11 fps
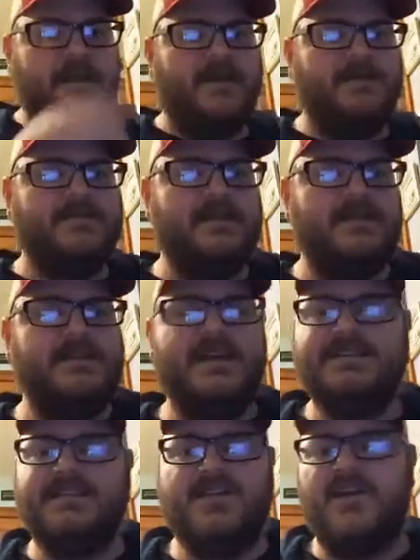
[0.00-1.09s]
else that
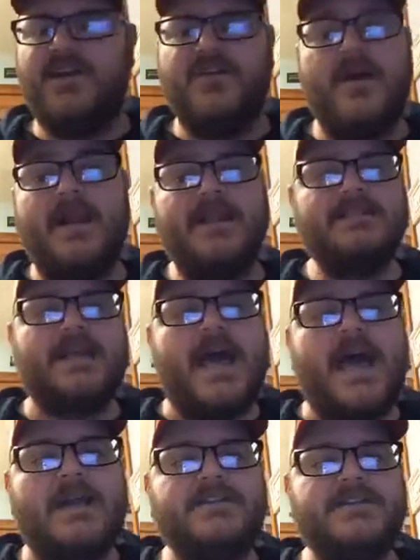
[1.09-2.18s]
doesn't call your audience to
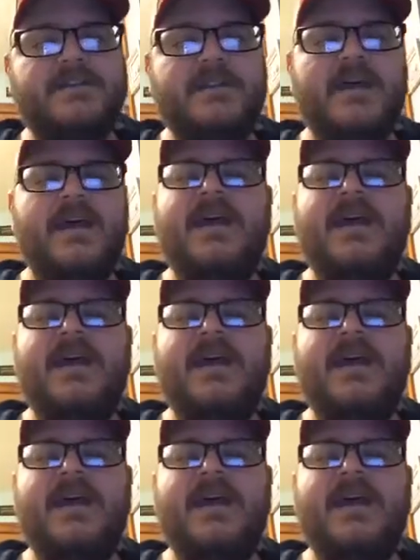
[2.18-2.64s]
action.